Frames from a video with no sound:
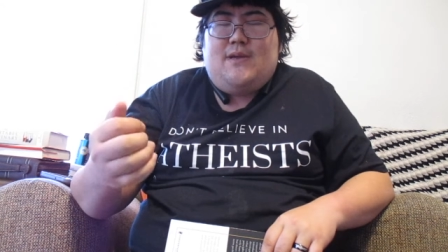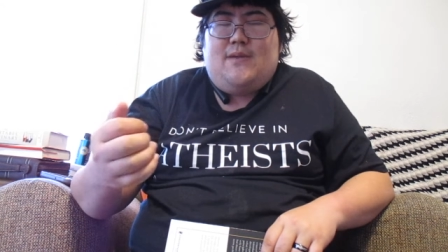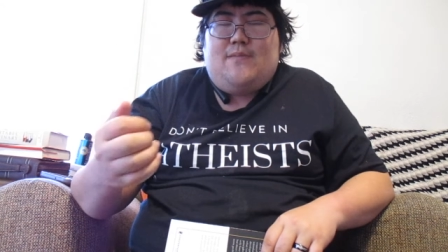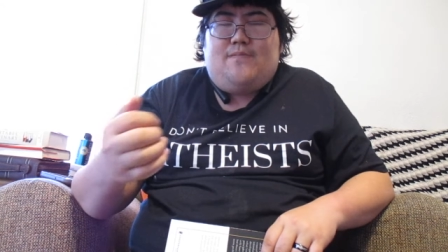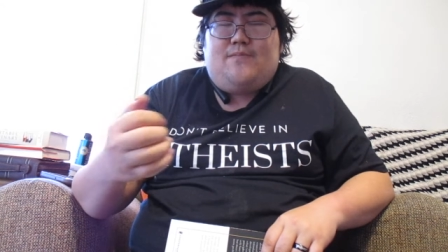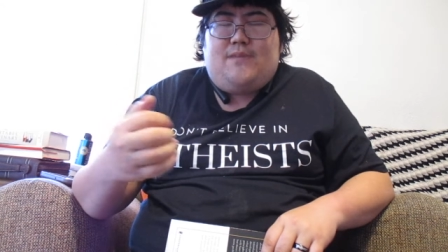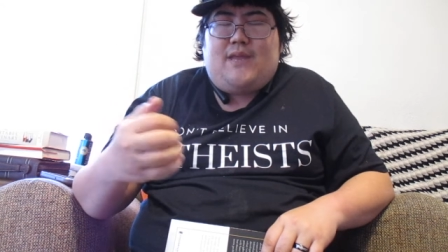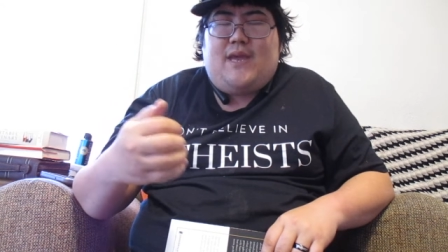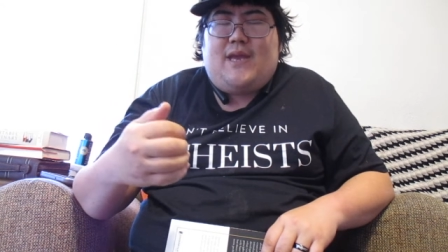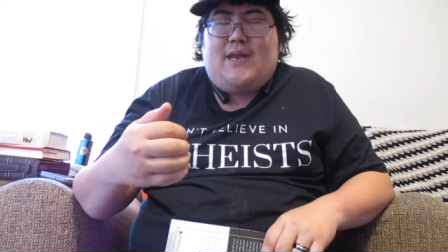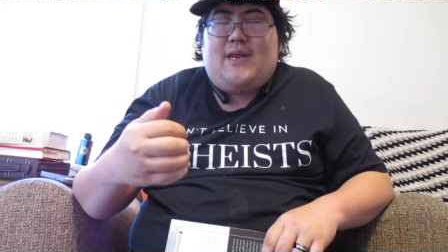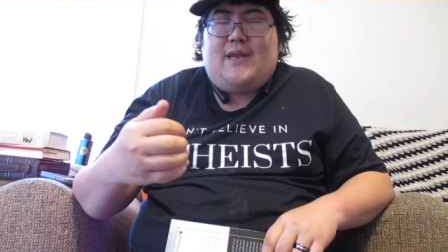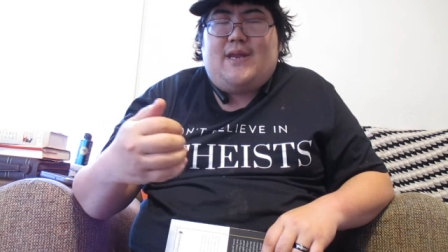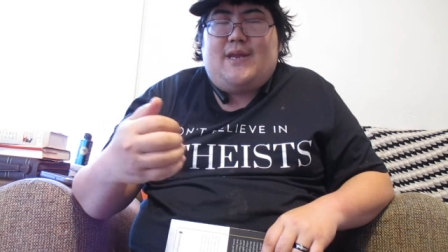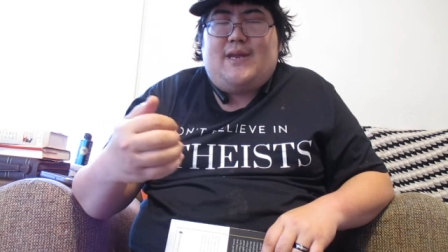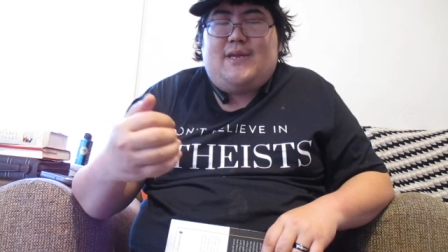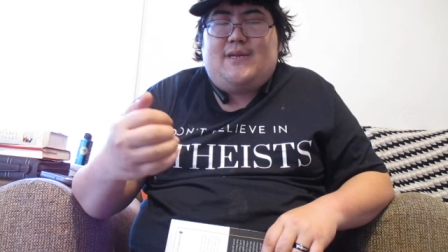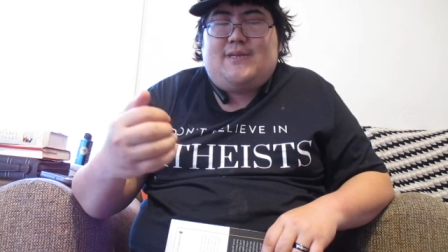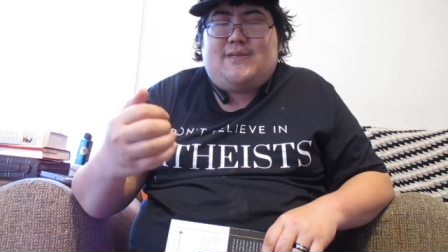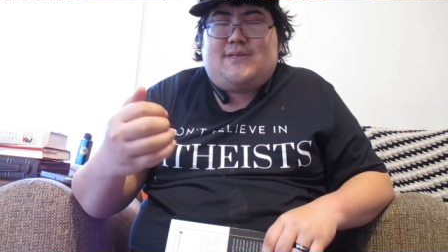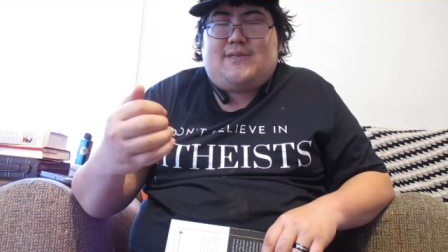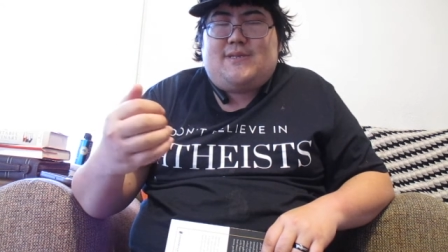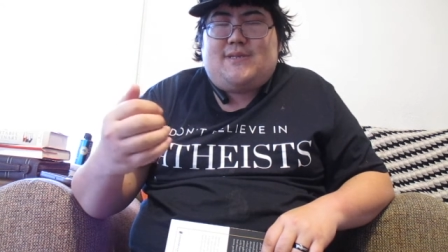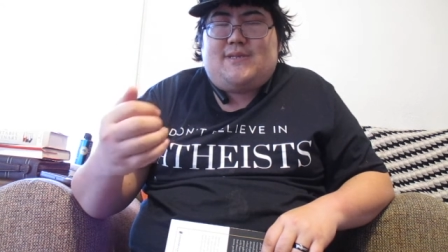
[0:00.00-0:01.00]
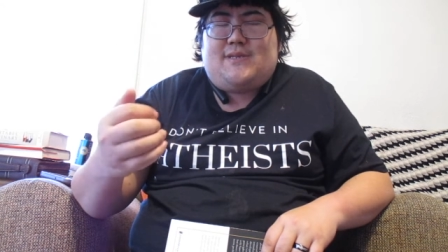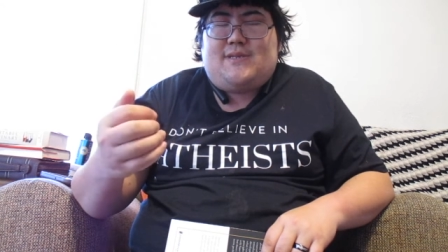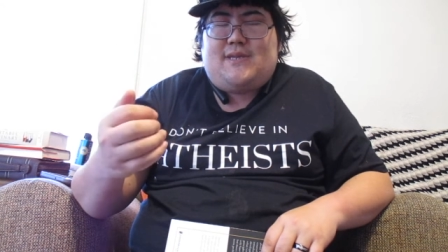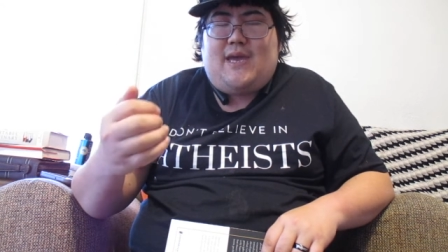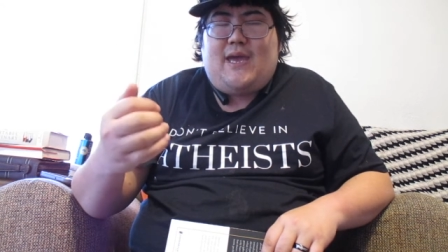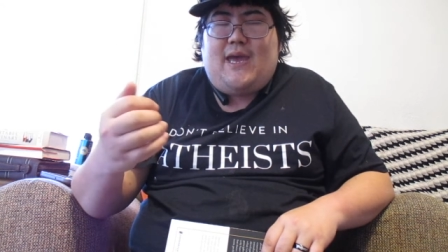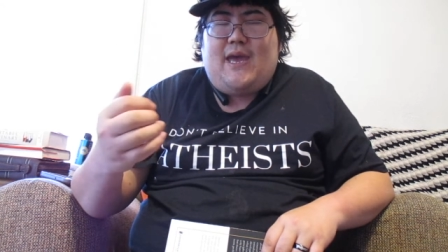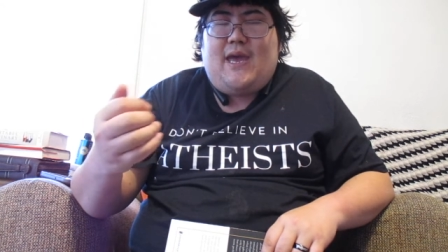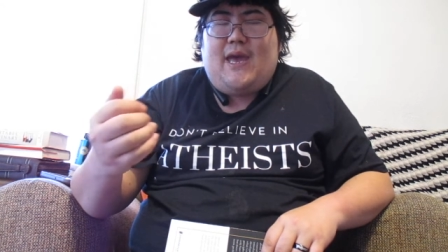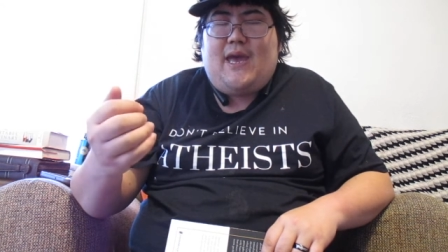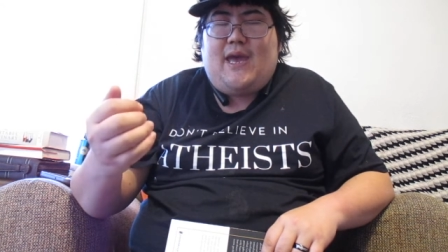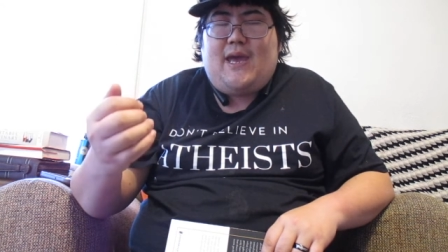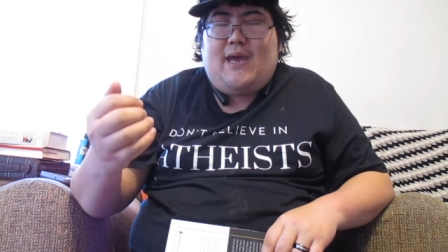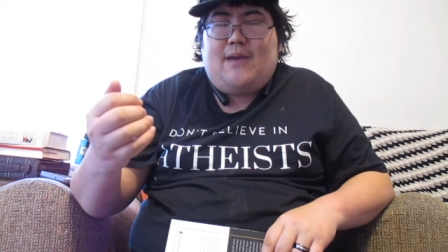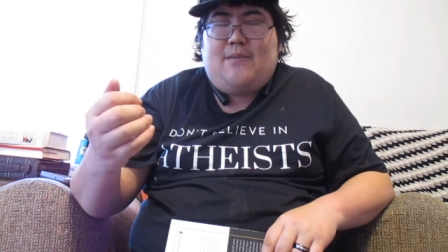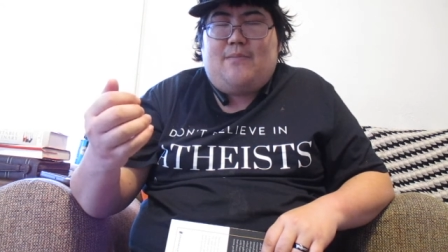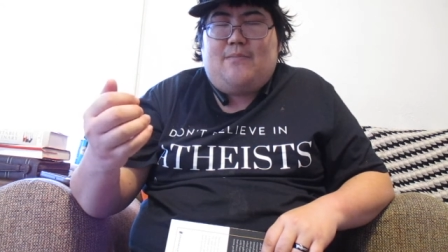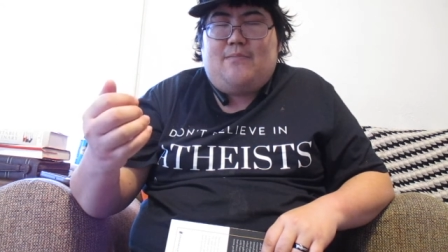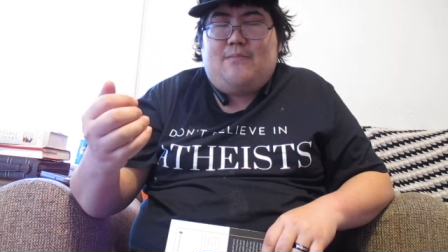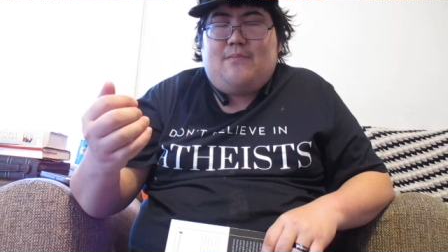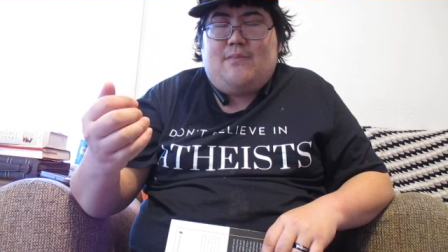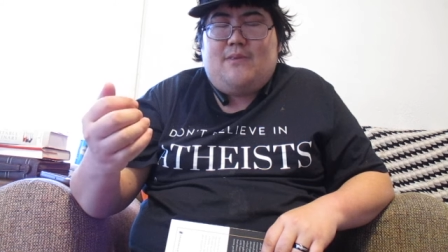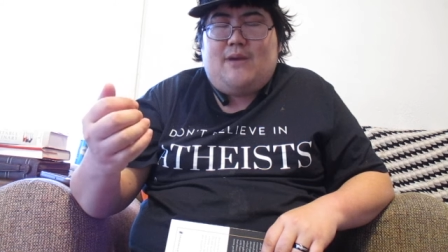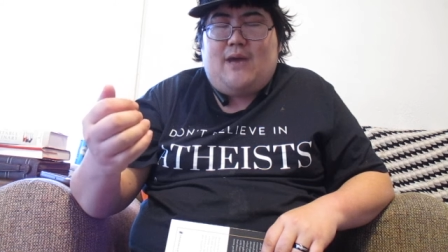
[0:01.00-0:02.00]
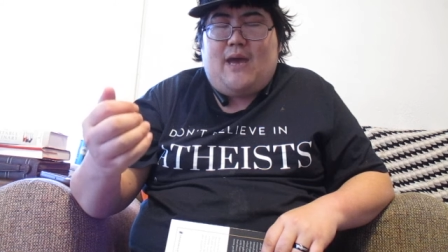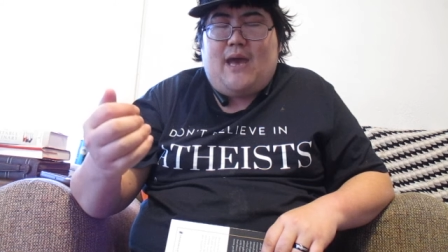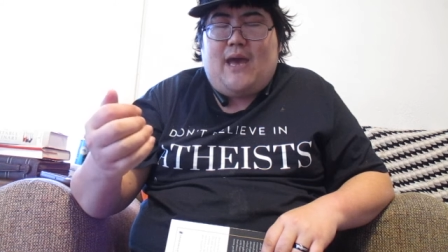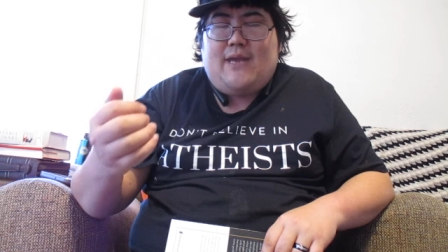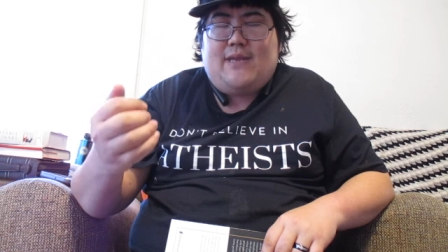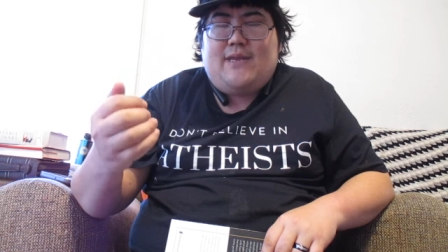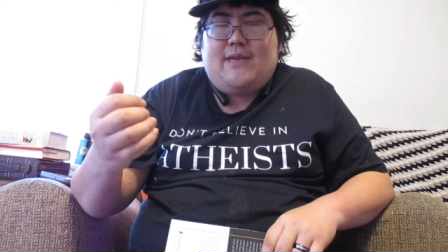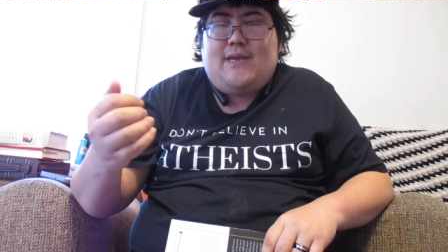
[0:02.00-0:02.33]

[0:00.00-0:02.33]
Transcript: than it is to say, hey, I